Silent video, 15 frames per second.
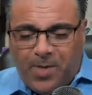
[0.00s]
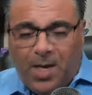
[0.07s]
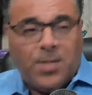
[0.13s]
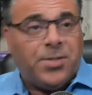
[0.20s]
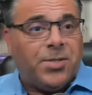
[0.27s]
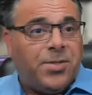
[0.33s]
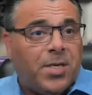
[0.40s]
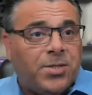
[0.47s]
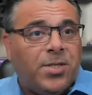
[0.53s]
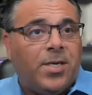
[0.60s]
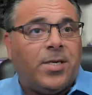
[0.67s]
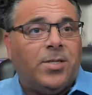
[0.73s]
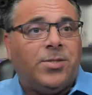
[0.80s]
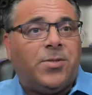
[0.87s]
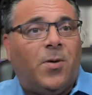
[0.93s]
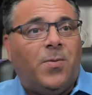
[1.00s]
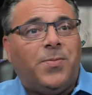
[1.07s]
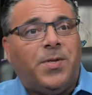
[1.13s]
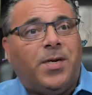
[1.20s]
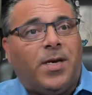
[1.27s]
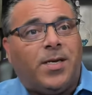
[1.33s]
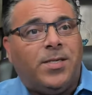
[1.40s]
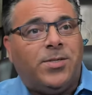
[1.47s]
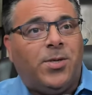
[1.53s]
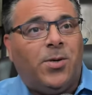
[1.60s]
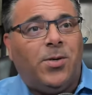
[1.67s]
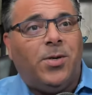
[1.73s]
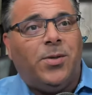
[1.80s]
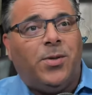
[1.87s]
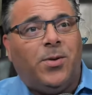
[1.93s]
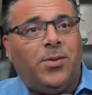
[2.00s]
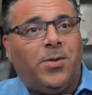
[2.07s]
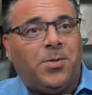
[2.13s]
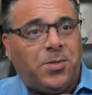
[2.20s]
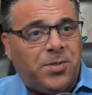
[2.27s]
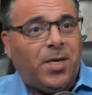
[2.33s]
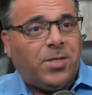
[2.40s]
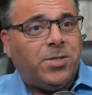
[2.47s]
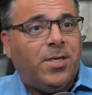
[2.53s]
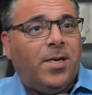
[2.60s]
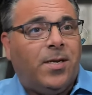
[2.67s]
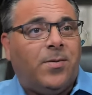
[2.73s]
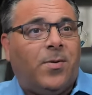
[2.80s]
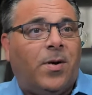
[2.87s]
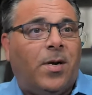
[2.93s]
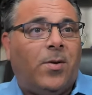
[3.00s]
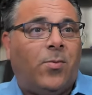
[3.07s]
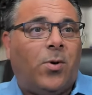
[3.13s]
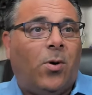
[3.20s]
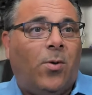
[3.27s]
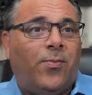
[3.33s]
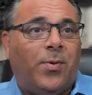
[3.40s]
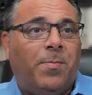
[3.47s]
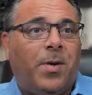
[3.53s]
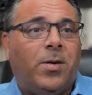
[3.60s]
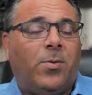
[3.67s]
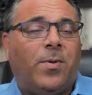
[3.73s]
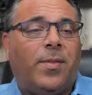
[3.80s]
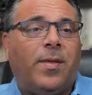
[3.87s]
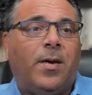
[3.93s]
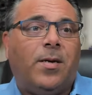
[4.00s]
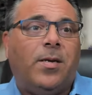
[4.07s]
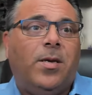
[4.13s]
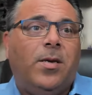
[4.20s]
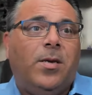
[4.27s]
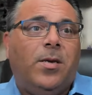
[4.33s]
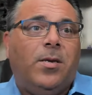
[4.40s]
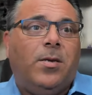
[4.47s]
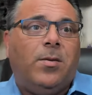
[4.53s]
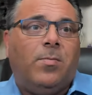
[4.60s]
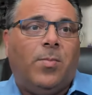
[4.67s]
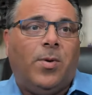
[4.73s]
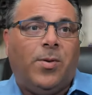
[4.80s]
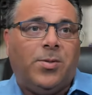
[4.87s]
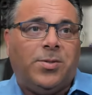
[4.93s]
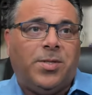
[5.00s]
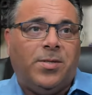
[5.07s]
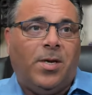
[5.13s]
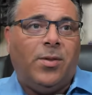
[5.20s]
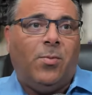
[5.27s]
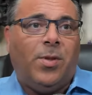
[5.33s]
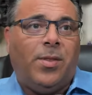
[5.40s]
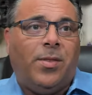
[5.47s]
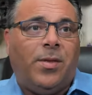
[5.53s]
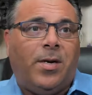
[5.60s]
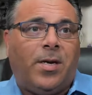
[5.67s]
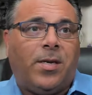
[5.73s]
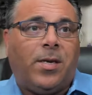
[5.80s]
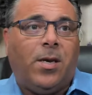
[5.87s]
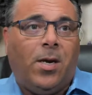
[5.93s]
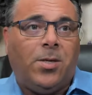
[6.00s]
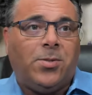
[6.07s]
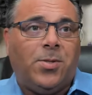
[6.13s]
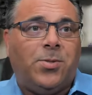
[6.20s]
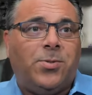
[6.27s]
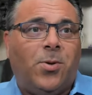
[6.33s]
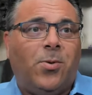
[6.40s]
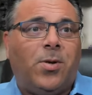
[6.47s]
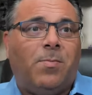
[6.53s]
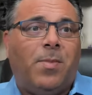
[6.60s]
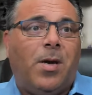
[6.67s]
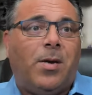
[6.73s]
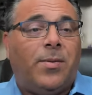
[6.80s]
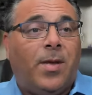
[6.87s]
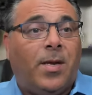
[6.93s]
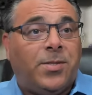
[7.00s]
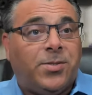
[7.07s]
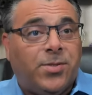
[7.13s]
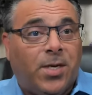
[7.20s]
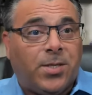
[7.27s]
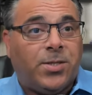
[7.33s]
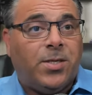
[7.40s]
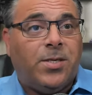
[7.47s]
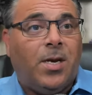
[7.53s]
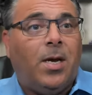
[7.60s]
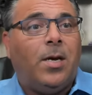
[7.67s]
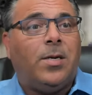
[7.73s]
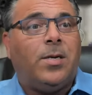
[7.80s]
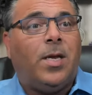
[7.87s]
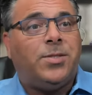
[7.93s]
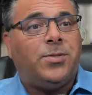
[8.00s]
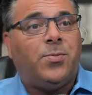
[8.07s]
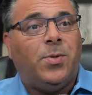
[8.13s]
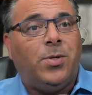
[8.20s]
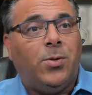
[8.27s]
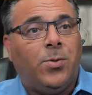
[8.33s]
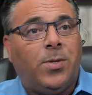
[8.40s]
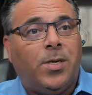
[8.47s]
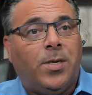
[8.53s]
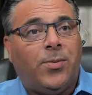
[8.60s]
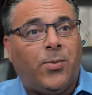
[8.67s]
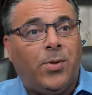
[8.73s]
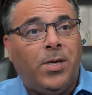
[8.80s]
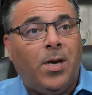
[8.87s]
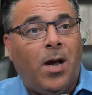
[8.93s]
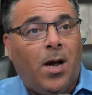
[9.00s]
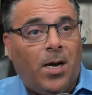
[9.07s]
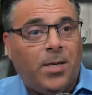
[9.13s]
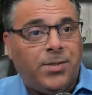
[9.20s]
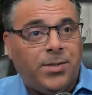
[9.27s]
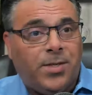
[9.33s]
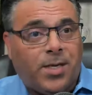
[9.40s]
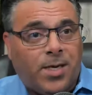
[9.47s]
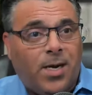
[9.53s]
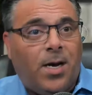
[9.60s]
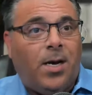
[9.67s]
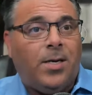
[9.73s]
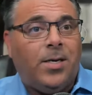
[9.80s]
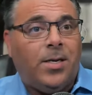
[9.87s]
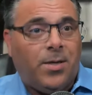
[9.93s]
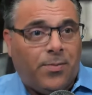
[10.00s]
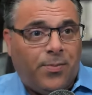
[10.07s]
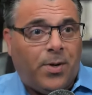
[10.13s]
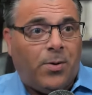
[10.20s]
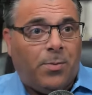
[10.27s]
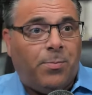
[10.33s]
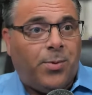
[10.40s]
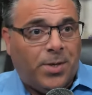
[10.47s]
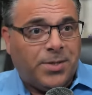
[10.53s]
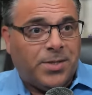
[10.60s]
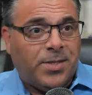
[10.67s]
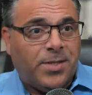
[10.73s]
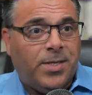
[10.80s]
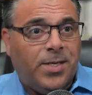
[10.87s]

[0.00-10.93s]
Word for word: as a Section 8 consultant, I can tell you that there's Section 8, right? We're all familiar with that. But there's another one that I casually joke about, and that's Section 9. That's when you get three hots and a cot in a federal prison.